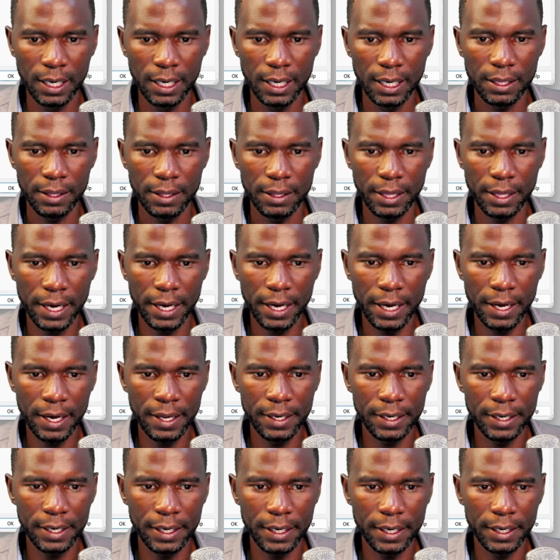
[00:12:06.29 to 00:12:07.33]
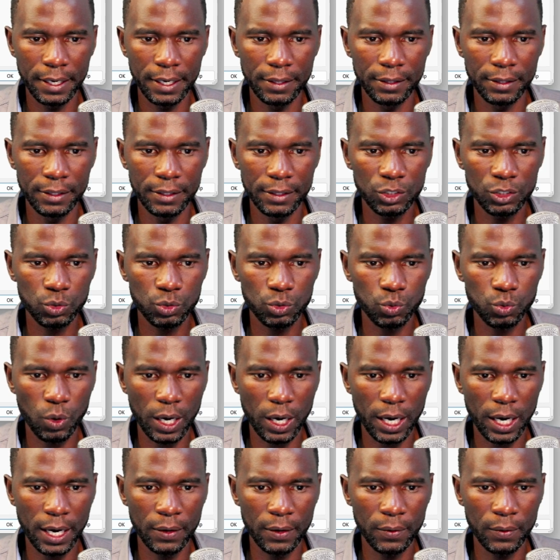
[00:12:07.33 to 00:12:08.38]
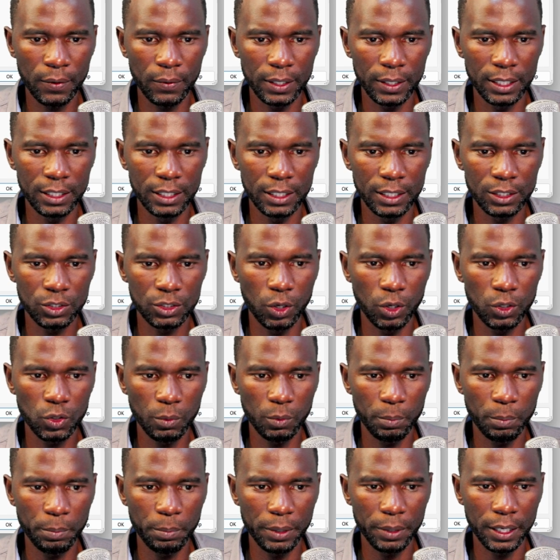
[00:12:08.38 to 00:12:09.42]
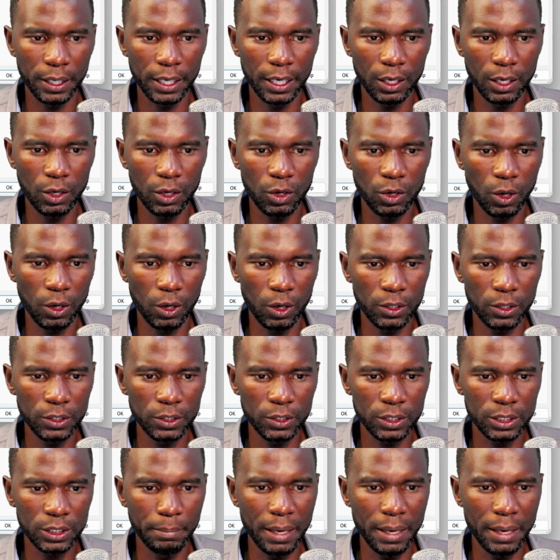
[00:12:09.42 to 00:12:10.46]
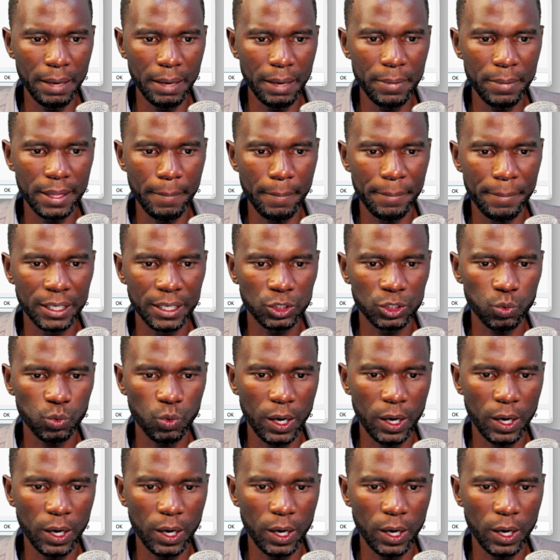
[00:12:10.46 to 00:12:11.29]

then this one is going to be equals, maybe the best one.